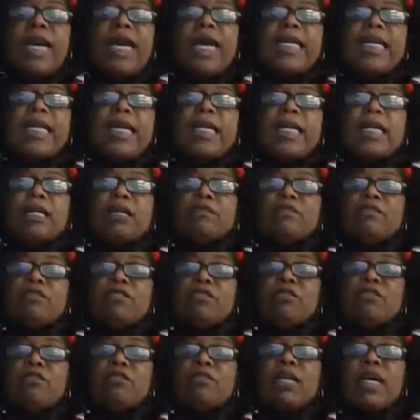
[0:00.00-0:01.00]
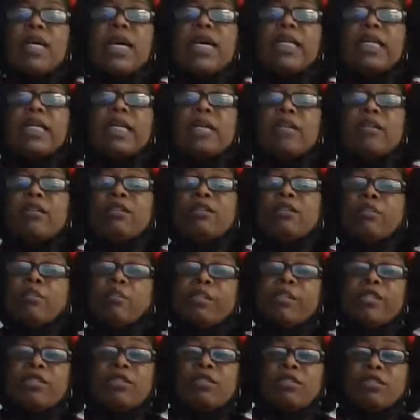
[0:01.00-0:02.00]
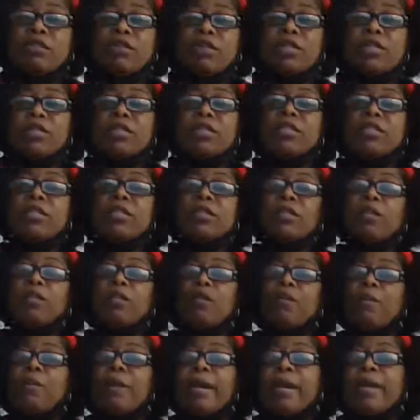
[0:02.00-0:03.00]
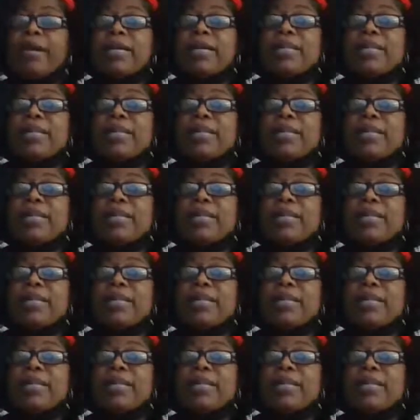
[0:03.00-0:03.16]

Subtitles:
And that gives you another resource to go back